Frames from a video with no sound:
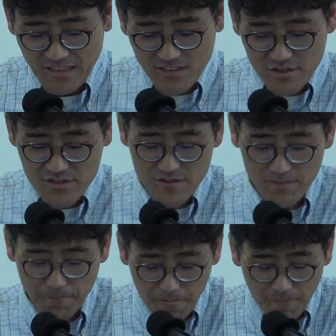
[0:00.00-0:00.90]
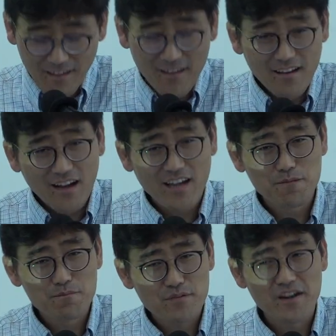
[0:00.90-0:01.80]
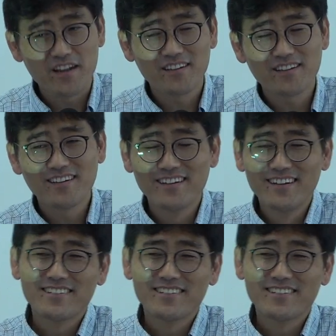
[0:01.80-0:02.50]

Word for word: Church, I am praying